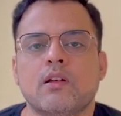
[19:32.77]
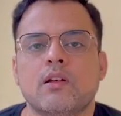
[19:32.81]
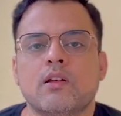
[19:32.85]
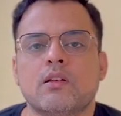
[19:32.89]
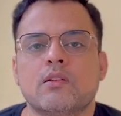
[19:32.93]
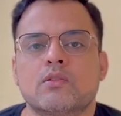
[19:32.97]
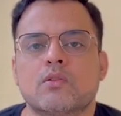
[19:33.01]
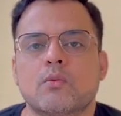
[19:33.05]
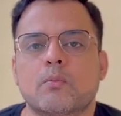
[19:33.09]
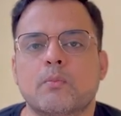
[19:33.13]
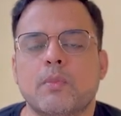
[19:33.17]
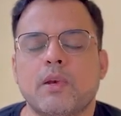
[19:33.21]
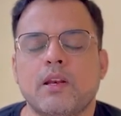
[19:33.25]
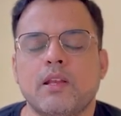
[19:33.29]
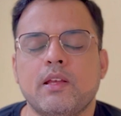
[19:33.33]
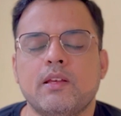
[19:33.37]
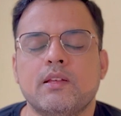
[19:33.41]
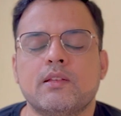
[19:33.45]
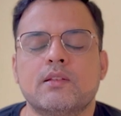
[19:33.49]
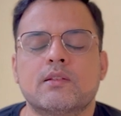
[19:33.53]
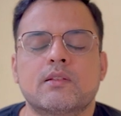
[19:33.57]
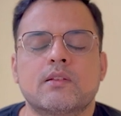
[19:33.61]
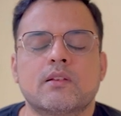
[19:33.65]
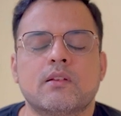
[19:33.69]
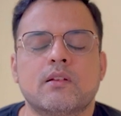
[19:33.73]
So
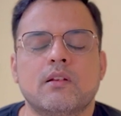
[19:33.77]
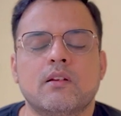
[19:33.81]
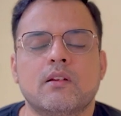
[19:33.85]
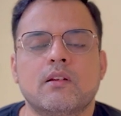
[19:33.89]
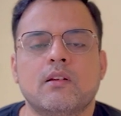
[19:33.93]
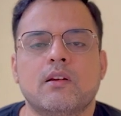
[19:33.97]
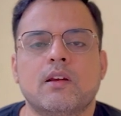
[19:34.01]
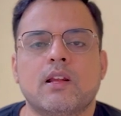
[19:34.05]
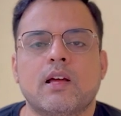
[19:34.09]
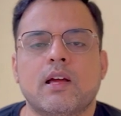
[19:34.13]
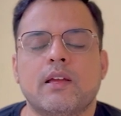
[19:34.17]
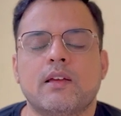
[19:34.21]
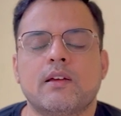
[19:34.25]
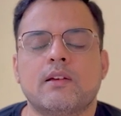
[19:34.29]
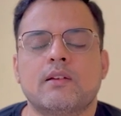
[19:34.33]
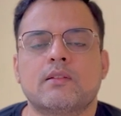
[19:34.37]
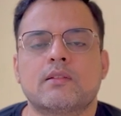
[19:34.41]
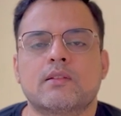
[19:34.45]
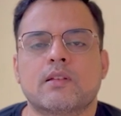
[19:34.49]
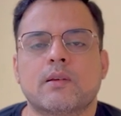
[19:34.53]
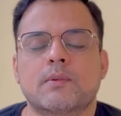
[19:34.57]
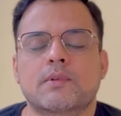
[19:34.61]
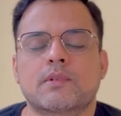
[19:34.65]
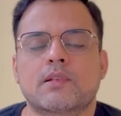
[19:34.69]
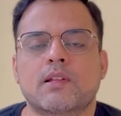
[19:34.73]
please like,
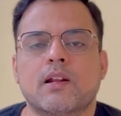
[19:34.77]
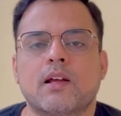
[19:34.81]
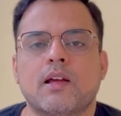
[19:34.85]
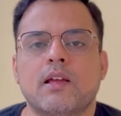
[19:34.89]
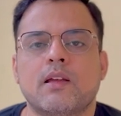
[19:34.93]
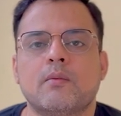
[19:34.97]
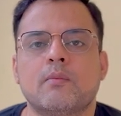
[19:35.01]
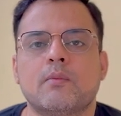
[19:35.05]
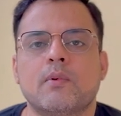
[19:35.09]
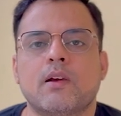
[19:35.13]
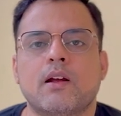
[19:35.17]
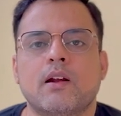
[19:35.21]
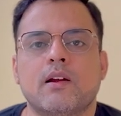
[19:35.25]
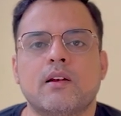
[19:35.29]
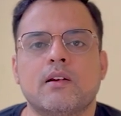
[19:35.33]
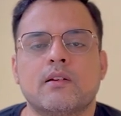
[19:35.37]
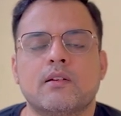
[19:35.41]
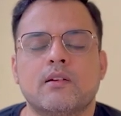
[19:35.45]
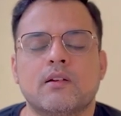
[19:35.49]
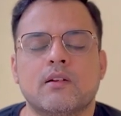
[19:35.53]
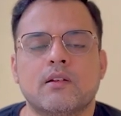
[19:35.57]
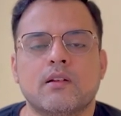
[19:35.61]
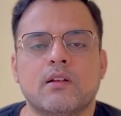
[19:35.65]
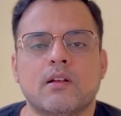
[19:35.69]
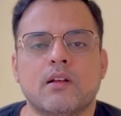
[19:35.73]
subscribe,
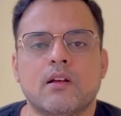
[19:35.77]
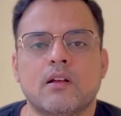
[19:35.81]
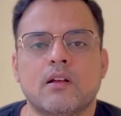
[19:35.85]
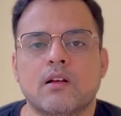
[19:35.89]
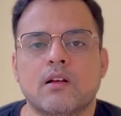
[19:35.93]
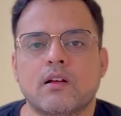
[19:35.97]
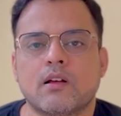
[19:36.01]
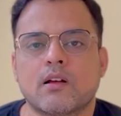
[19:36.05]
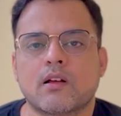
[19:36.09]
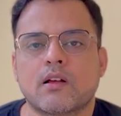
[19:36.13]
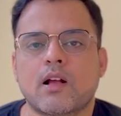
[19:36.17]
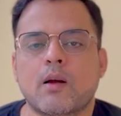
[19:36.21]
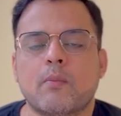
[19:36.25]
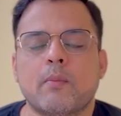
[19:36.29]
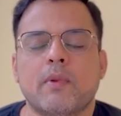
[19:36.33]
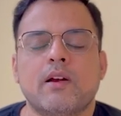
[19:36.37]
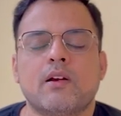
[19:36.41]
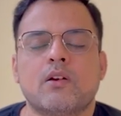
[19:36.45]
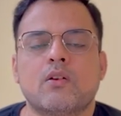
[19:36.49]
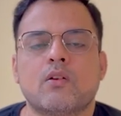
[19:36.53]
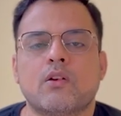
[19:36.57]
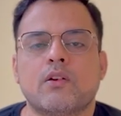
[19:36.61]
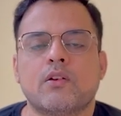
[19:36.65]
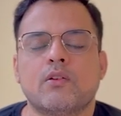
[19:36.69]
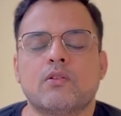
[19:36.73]
and comment
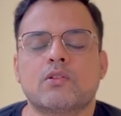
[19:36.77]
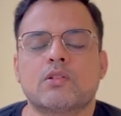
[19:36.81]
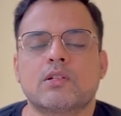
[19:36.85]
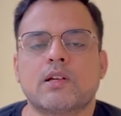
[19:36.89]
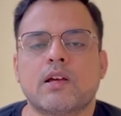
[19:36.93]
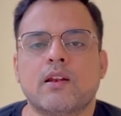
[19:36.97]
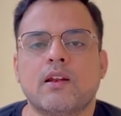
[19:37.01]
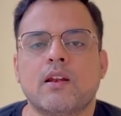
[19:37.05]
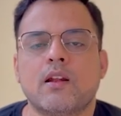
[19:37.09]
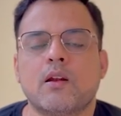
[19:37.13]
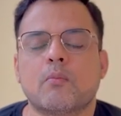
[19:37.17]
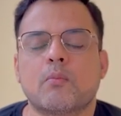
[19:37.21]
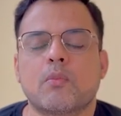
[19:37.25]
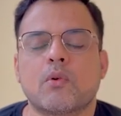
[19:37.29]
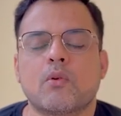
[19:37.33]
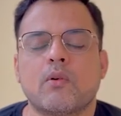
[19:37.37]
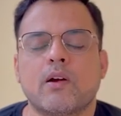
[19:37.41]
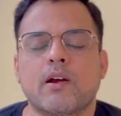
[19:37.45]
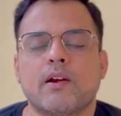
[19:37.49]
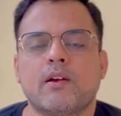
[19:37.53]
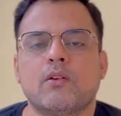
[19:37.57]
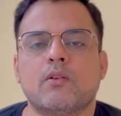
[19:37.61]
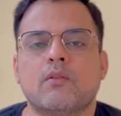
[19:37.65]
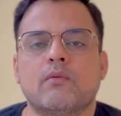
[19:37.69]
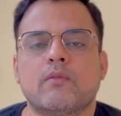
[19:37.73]
on your channel and
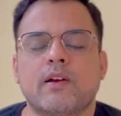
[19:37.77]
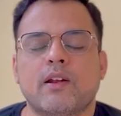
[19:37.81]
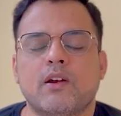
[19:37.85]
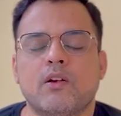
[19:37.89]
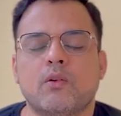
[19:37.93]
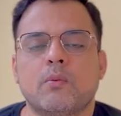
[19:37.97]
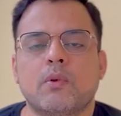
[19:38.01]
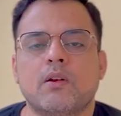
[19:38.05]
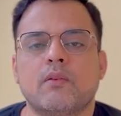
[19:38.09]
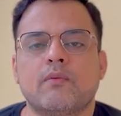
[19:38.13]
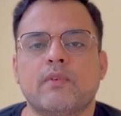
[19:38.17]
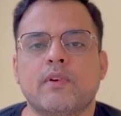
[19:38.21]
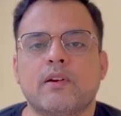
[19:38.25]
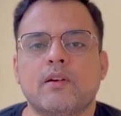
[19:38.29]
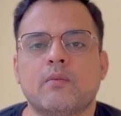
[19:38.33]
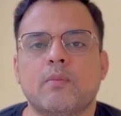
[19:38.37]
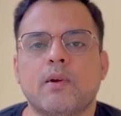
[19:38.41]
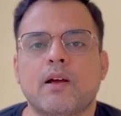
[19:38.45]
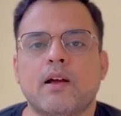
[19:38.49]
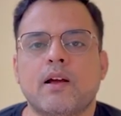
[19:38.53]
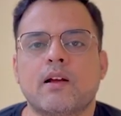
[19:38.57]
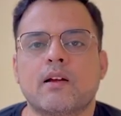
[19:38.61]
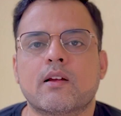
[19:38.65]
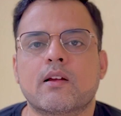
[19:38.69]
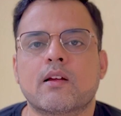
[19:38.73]
provide your valuable
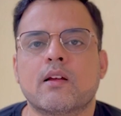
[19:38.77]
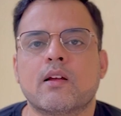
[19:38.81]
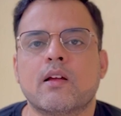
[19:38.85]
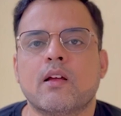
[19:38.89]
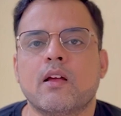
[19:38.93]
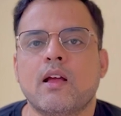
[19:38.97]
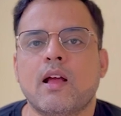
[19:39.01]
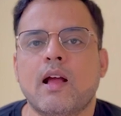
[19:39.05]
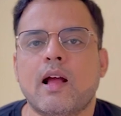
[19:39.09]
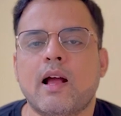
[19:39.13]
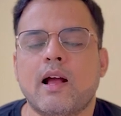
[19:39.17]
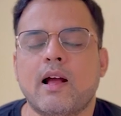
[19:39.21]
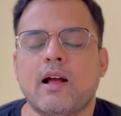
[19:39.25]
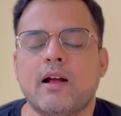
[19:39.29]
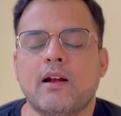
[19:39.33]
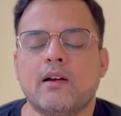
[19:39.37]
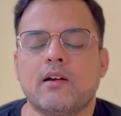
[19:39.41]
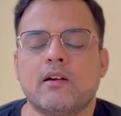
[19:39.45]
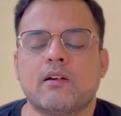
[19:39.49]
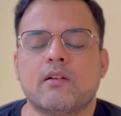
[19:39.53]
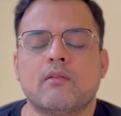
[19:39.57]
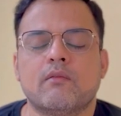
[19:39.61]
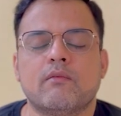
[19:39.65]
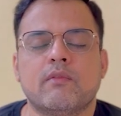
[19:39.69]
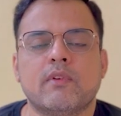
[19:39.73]
feedback,
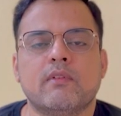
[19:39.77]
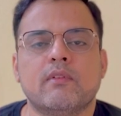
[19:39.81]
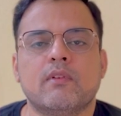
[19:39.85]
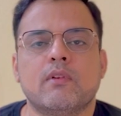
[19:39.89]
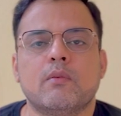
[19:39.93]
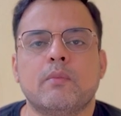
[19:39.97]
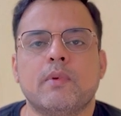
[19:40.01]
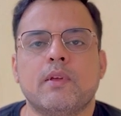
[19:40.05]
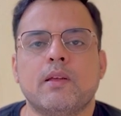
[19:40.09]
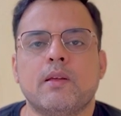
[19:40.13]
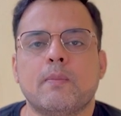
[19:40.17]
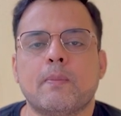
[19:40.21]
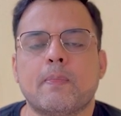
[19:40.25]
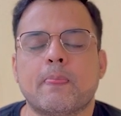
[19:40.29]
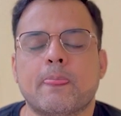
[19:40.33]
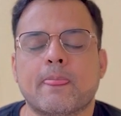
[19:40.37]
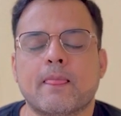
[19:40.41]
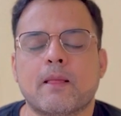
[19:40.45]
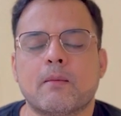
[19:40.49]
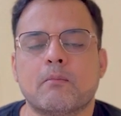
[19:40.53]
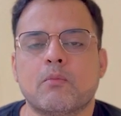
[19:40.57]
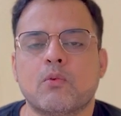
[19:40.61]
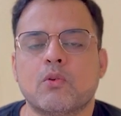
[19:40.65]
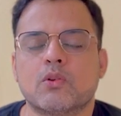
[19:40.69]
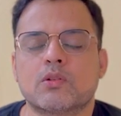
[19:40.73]
and we will be
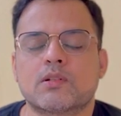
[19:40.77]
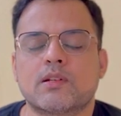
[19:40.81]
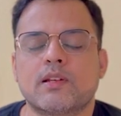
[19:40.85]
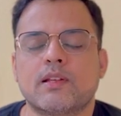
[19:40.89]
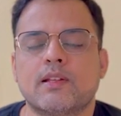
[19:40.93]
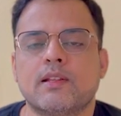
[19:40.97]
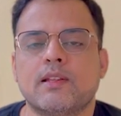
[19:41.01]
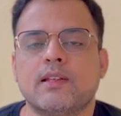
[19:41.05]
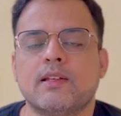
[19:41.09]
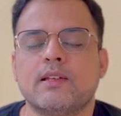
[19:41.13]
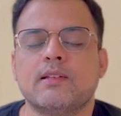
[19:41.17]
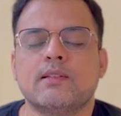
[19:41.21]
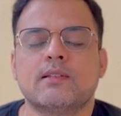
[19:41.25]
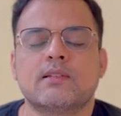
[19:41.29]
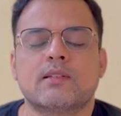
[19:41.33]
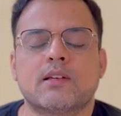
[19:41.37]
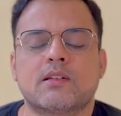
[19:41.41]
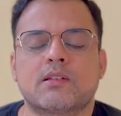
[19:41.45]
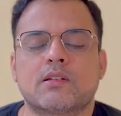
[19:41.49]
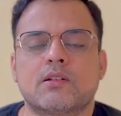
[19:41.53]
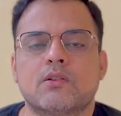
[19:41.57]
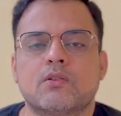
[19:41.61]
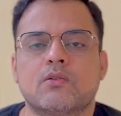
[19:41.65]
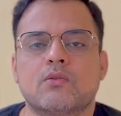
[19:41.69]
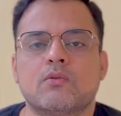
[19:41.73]
posting the
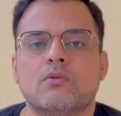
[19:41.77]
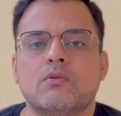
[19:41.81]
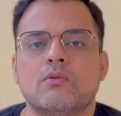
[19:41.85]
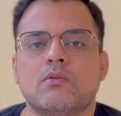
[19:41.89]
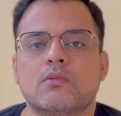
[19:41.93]
session 2